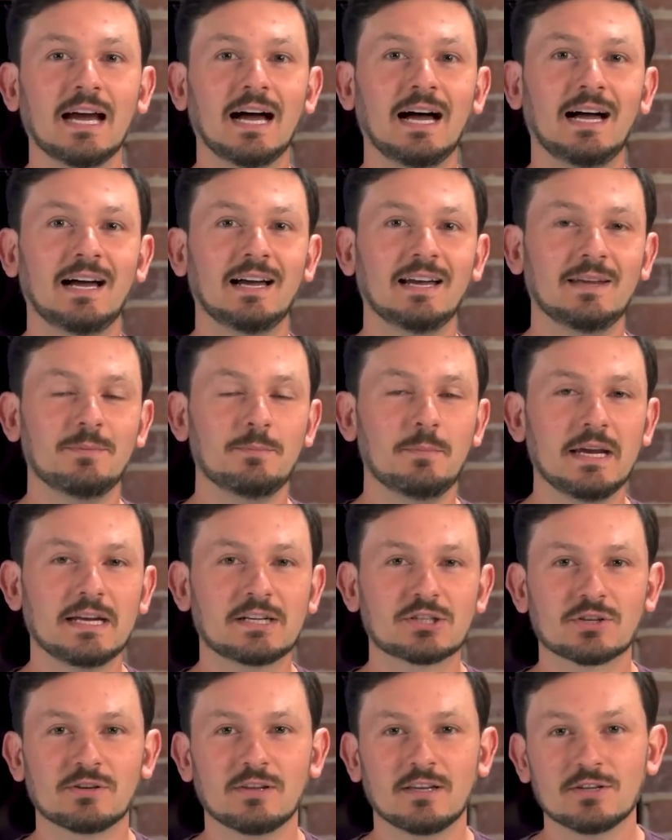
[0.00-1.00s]
and
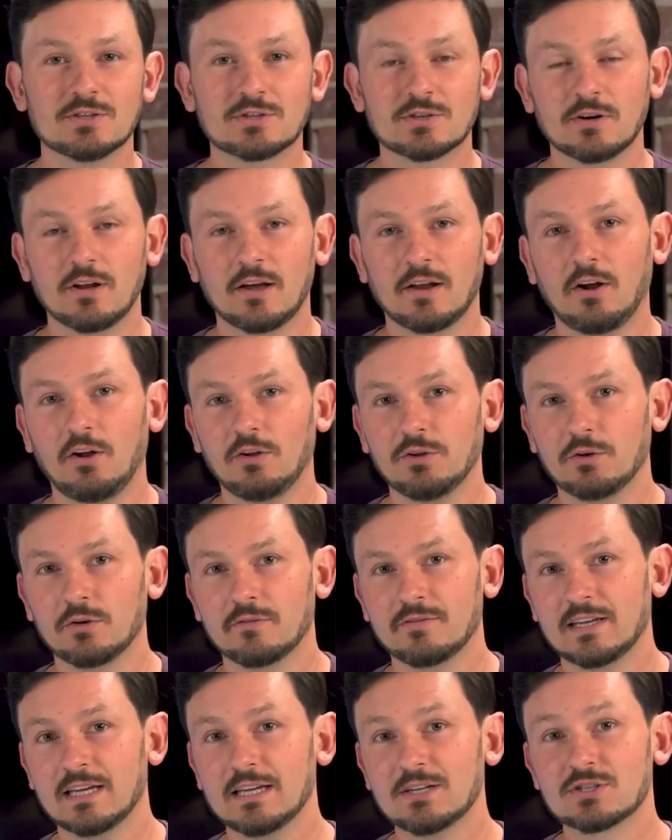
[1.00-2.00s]
make sure that you turn on all
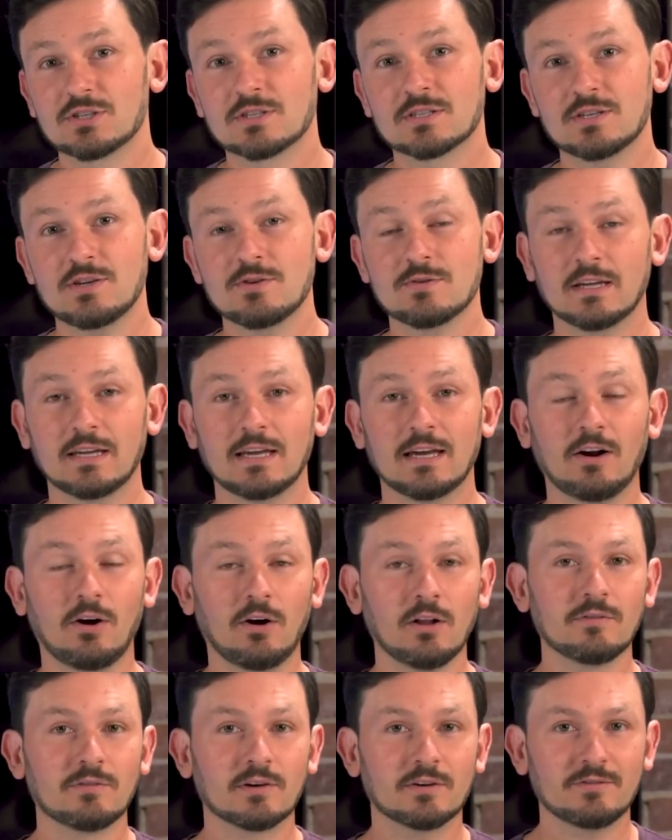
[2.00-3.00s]
notifications so you can get
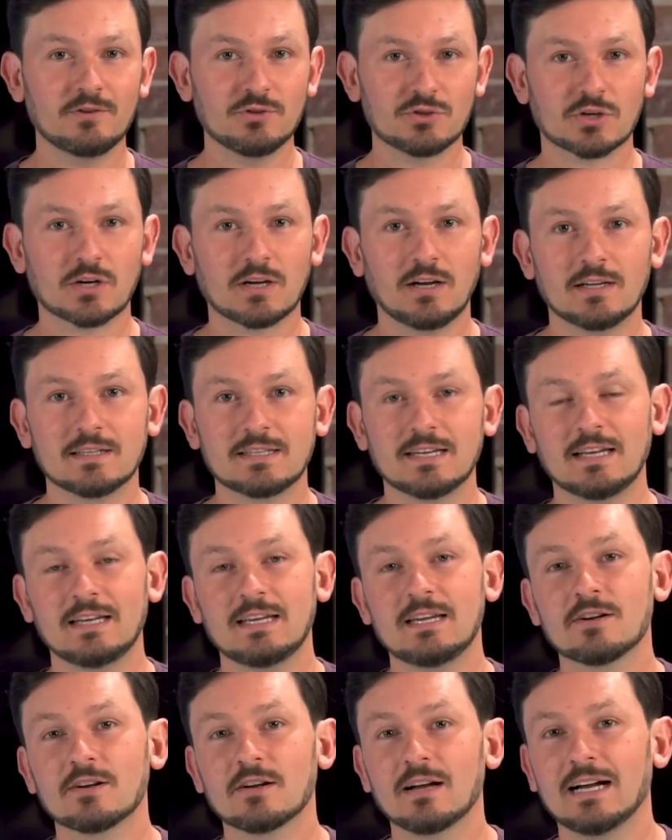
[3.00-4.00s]
all of our future content
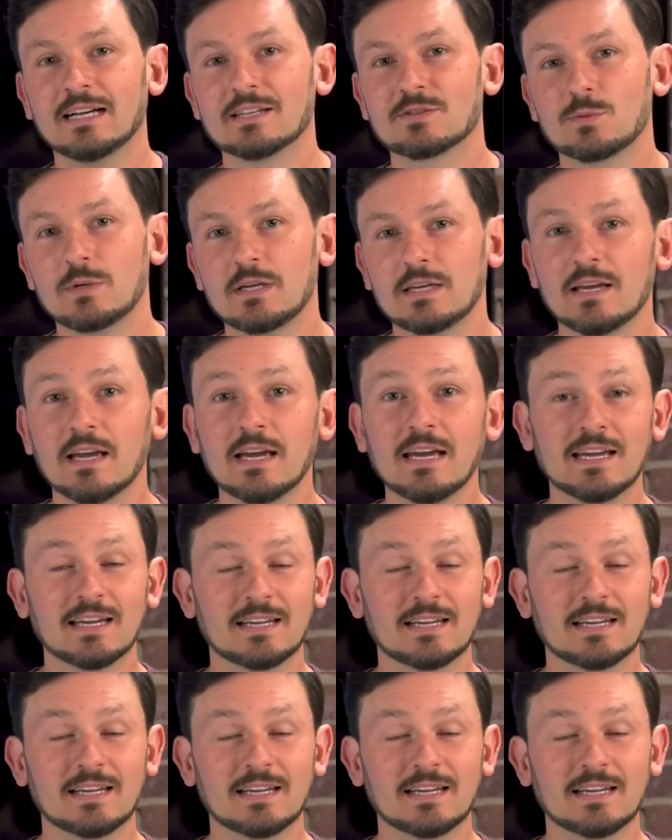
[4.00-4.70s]
here as we